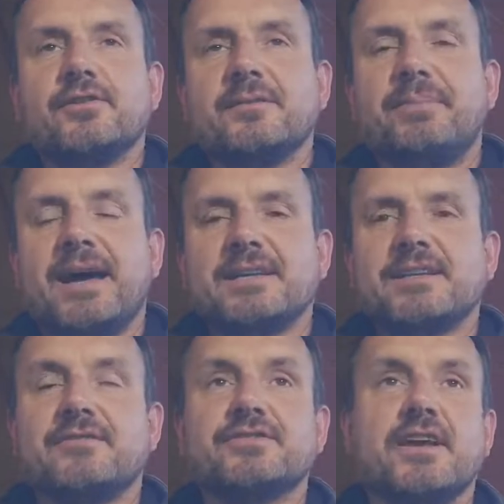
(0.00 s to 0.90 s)
the past
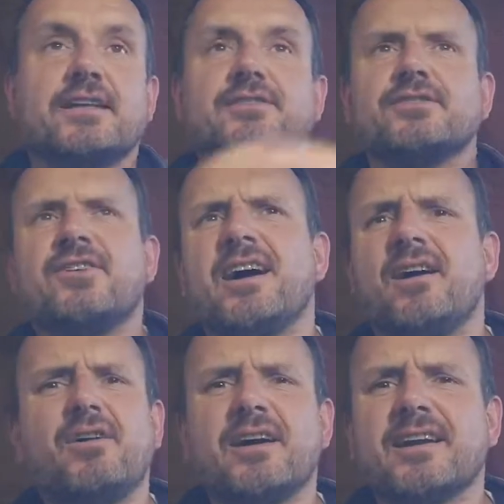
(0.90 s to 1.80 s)
I've said,
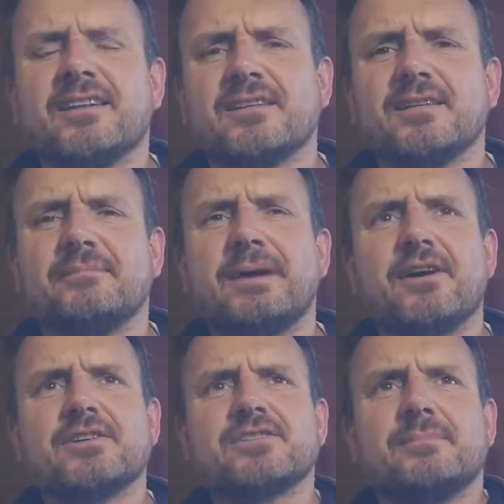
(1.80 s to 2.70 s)
I get a little
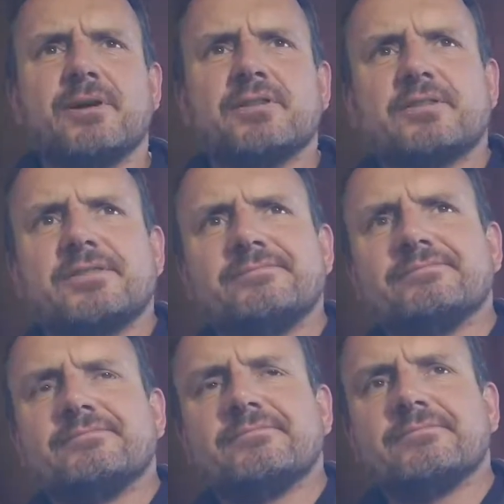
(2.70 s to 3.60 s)
embarrassed about
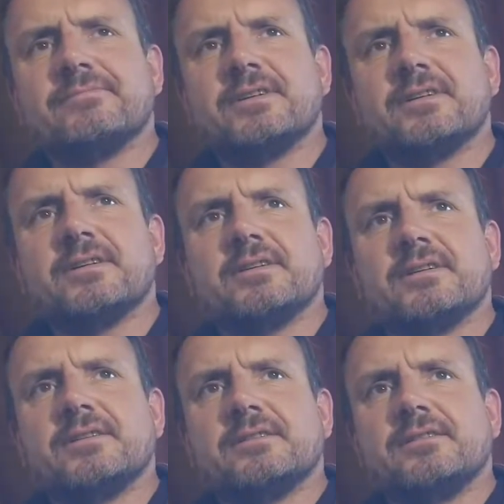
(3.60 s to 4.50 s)

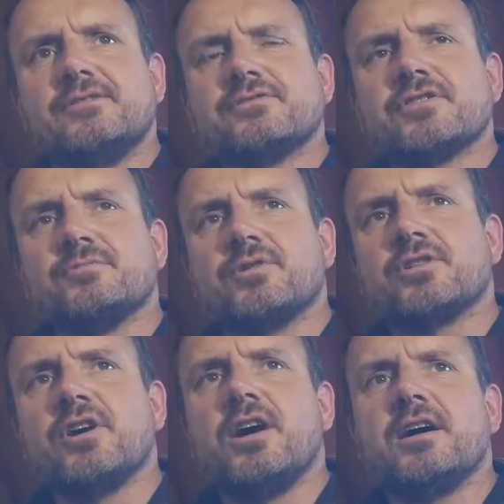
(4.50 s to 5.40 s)
using the
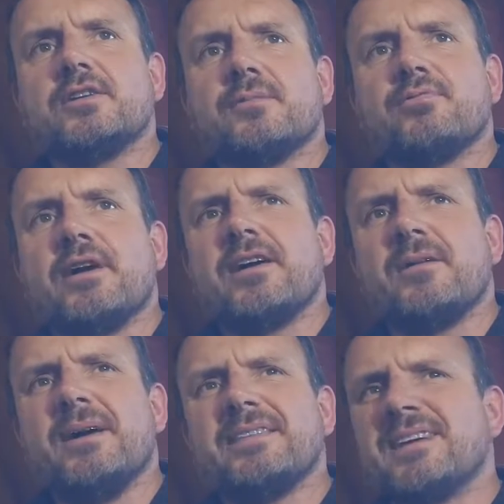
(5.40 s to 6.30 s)
word God or prayer,
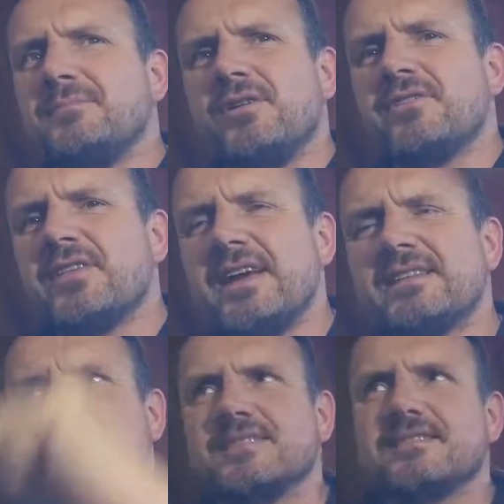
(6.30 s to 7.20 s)
but I think I'm over that
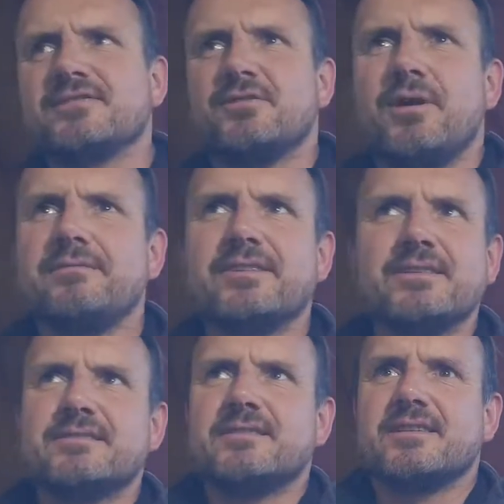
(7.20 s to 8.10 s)
because it's so
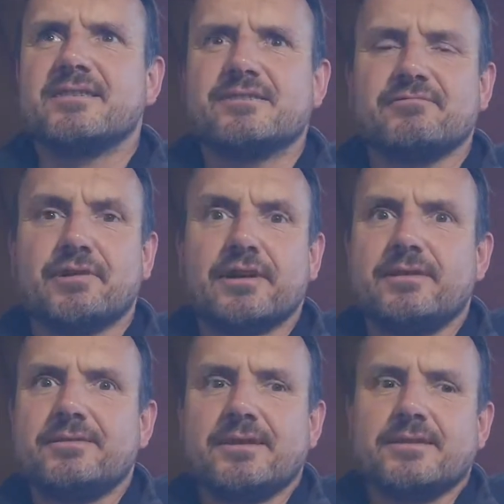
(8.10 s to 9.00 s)
obvious that it's
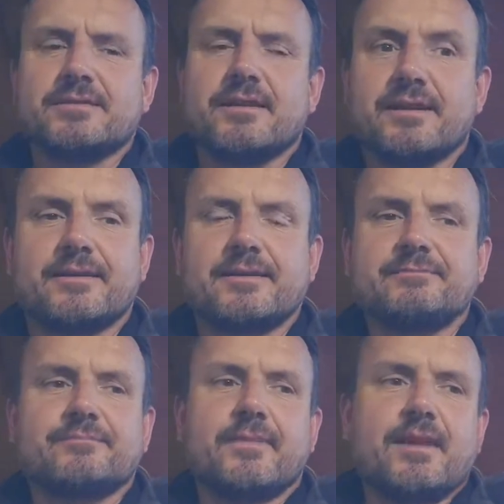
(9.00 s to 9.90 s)
real, that it's like,
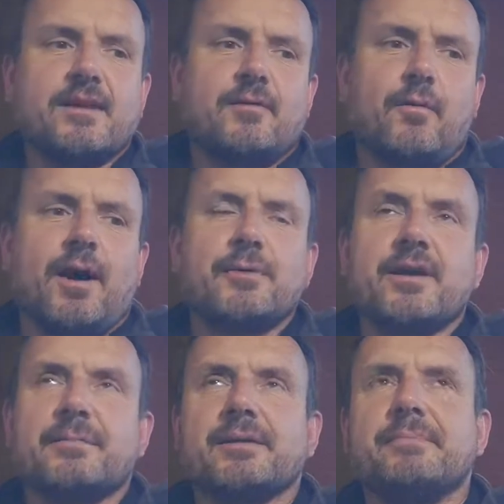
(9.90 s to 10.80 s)
why would
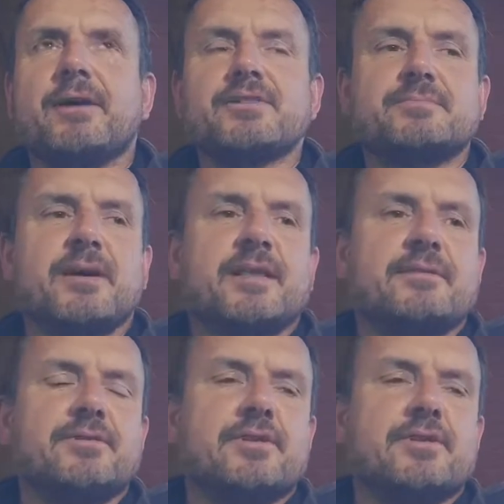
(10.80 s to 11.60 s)
I be embarrassed by that,